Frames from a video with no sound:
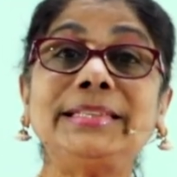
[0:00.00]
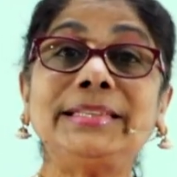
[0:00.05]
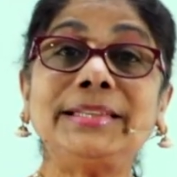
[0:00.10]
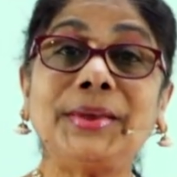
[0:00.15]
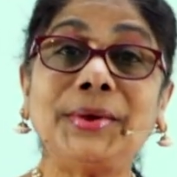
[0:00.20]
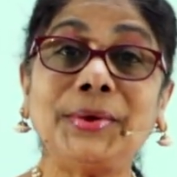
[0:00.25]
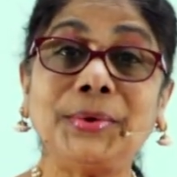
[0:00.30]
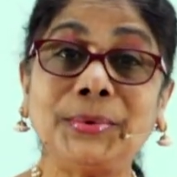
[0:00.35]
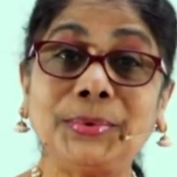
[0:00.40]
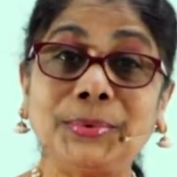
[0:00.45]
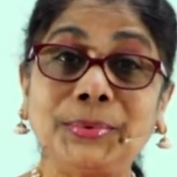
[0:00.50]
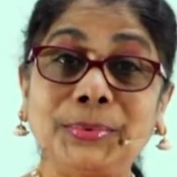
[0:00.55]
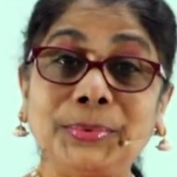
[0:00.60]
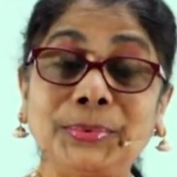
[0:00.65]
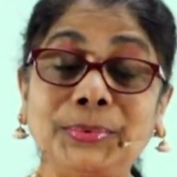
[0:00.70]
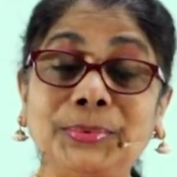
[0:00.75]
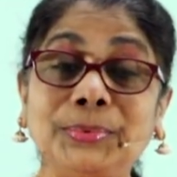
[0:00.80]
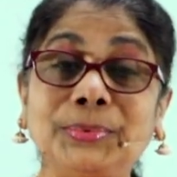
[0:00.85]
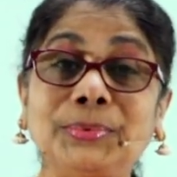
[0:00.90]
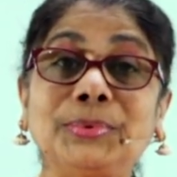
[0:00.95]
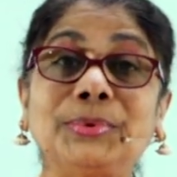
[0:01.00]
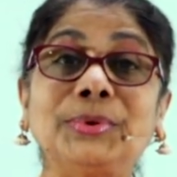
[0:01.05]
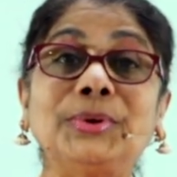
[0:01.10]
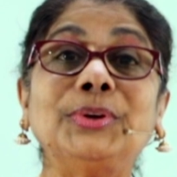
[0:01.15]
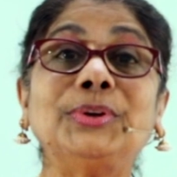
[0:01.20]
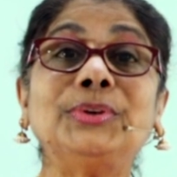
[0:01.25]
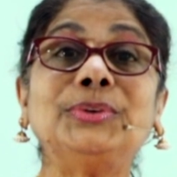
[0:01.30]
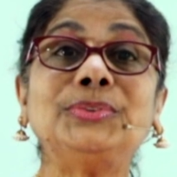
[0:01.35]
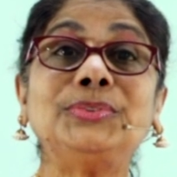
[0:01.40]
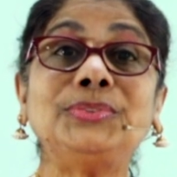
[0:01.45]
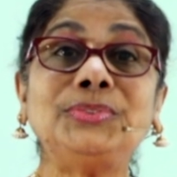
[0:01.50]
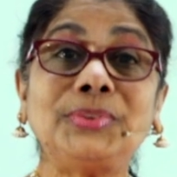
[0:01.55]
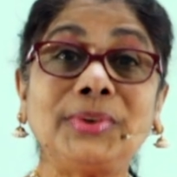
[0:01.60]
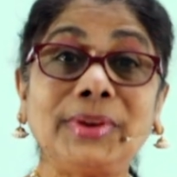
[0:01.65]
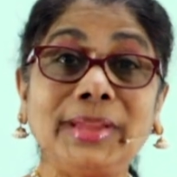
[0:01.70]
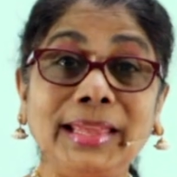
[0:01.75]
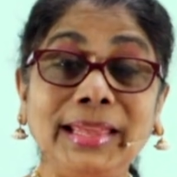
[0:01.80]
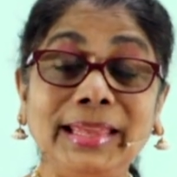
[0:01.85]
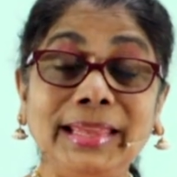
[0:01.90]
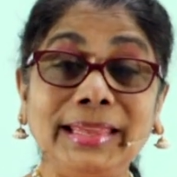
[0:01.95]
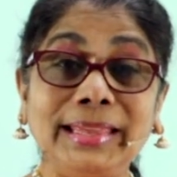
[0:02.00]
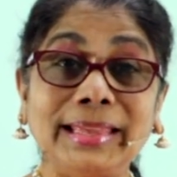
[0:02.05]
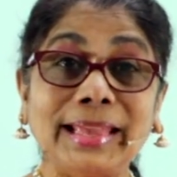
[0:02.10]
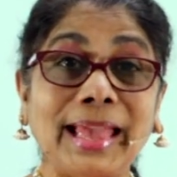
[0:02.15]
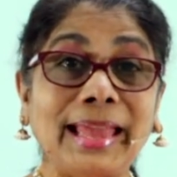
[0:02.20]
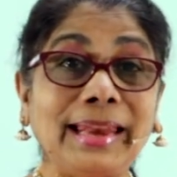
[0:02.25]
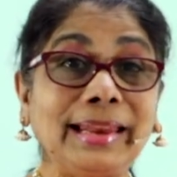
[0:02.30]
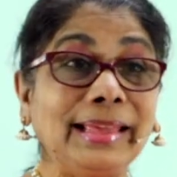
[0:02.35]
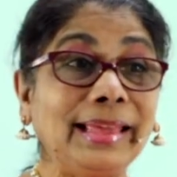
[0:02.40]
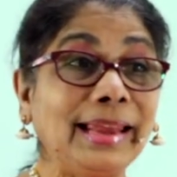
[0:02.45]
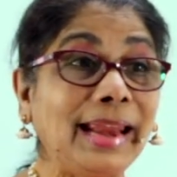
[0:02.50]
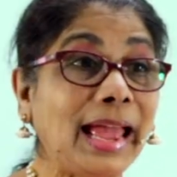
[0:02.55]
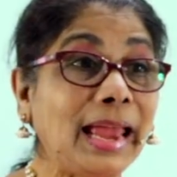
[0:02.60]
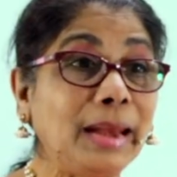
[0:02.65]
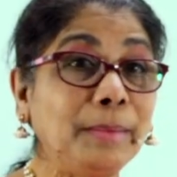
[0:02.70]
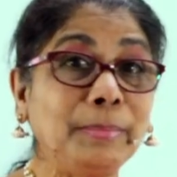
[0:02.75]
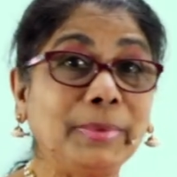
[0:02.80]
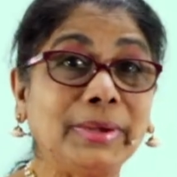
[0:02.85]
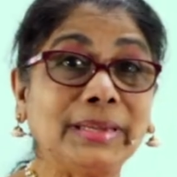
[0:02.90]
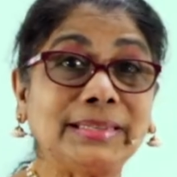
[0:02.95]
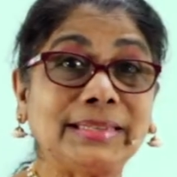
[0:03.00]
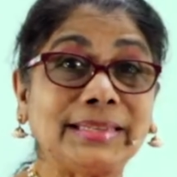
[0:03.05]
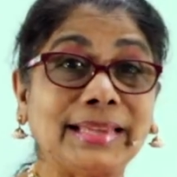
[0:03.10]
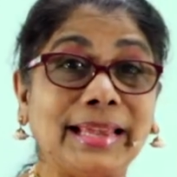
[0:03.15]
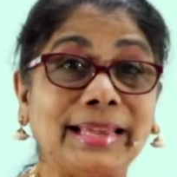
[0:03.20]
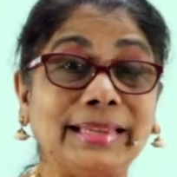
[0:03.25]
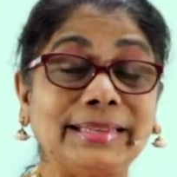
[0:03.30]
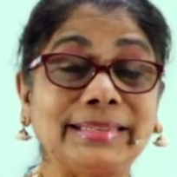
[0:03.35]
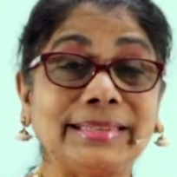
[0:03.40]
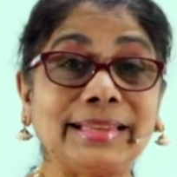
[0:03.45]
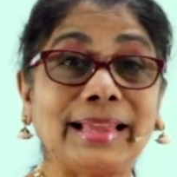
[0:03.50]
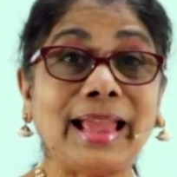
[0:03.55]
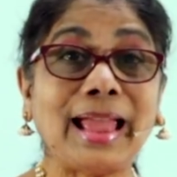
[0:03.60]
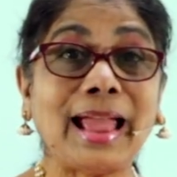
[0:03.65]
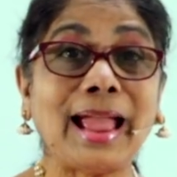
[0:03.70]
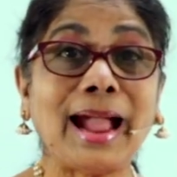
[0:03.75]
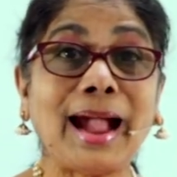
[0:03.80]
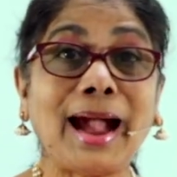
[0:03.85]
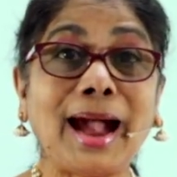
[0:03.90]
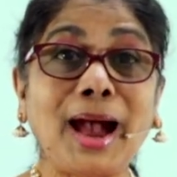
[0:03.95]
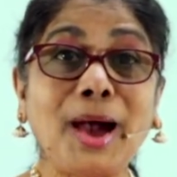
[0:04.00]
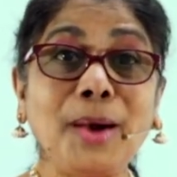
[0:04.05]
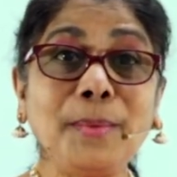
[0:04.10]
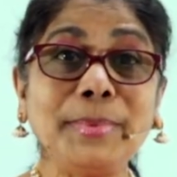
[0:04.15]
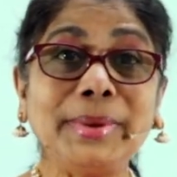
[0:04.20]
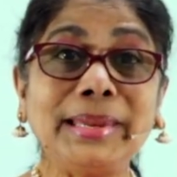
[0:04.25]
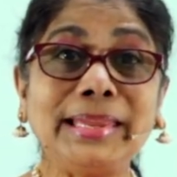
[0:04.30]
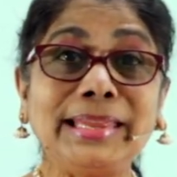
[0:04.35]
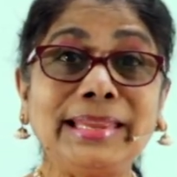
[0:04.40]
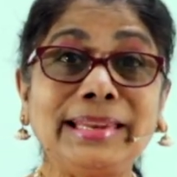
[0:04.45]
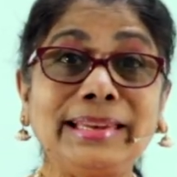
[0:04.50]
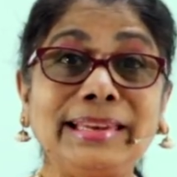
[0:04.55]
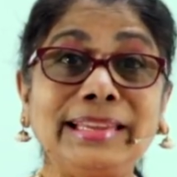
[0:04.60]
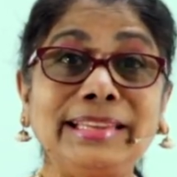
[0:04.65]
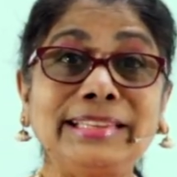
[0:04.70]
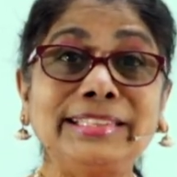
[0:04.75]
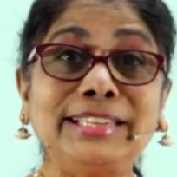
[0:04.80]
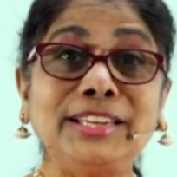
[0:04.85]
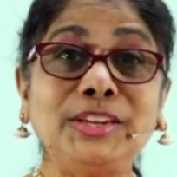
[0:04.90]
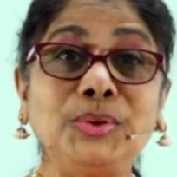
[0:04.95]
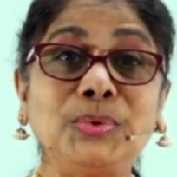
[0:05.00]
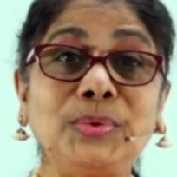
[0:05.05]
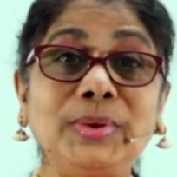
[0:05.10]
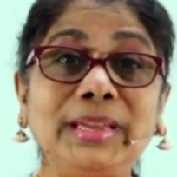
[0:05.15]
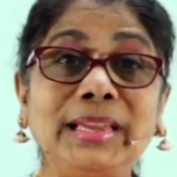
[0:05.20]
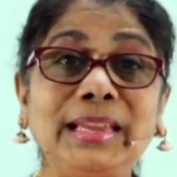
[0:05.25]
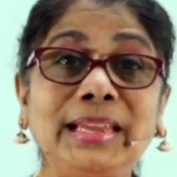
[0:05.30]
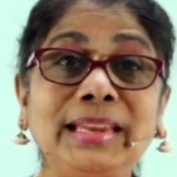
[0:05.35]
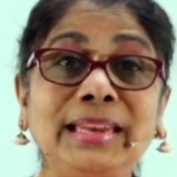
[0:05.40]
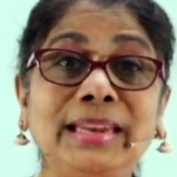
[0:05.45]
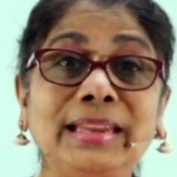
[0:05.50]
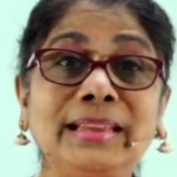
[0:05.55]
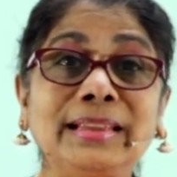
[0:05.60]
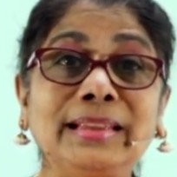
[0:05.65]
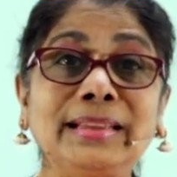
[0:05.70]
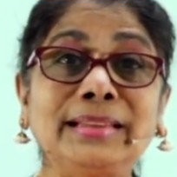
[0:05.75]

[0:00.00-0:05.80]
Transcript: 2, 3. And grandma says, how many idlis did you eat?